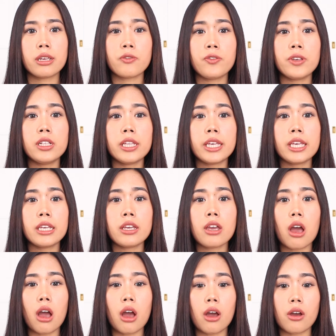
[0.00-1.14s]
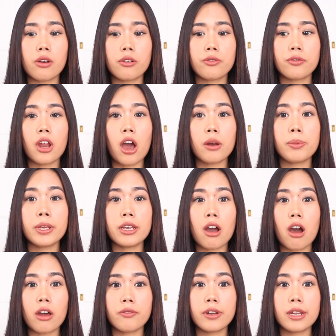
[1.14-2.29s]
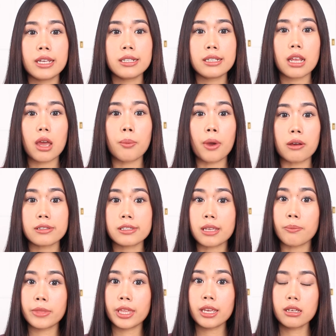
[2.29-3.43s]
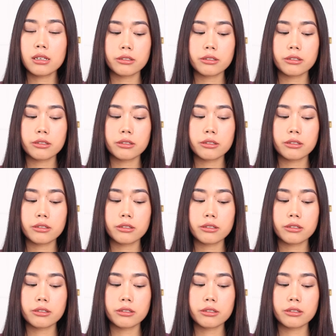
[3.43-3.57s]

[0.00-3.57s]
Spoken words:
a feeling of not being confident about something.